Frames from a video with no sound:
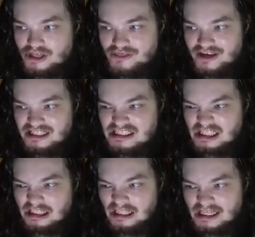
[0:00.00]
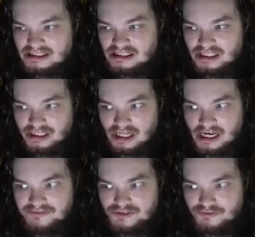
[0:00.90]
They neglect the
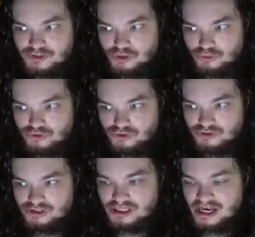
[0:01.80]
lives of soldiers.